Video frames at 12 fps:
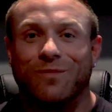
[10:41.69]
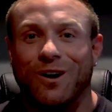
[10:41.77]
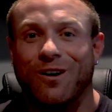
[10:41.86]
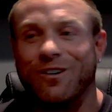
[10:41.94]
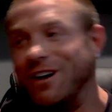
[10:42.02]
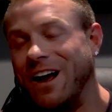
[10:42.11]
You know,
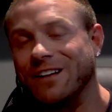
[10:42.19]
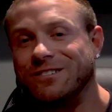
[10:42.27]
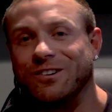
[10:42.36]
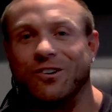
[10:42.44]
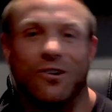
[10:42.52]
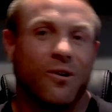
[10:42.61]
you're
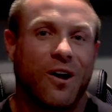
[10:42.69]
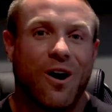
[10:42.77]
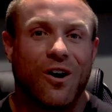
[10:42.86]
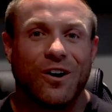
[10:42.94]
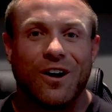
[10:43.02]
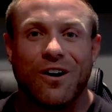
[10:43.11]
dancing, you're doing
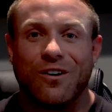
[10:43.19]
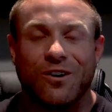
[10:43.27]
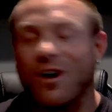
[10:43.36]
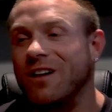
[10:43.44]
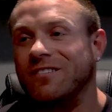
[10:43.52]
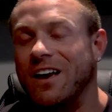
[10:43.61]
cardio, you're
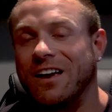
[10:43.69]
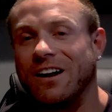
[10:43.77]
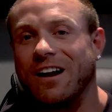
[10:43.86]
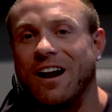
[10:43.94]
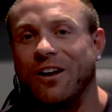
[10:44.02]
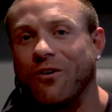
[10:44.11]
not taking
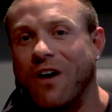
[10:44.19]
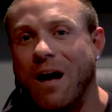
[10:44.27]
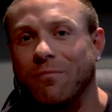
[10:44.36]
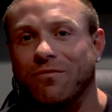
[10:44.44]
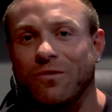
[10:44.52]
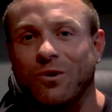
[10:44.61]
in any
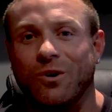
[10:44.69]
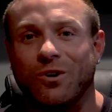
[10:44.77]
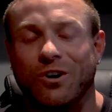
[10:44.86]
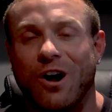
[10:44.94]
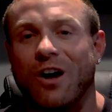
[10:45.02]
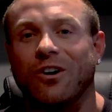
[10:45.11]
crap food,
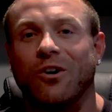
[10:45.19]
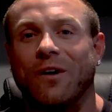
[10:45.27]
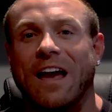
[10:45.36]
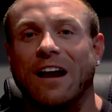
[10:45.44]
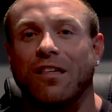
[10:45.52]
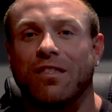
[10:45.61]
you're not doing
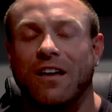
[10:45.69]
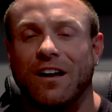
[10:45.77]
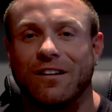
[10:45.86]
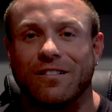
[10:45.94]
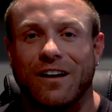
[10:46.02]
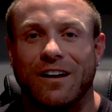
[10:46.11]

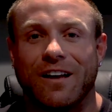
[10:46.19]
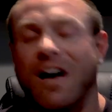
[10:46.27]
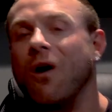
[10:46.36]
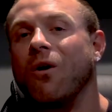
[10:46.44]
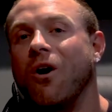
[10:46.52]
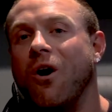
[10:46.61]
anything like
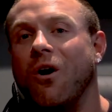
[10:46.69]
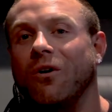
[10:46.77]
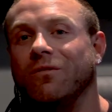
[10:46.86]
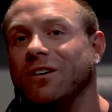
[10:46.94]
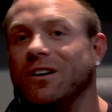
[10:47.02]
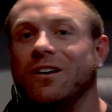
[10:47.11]
alcohol.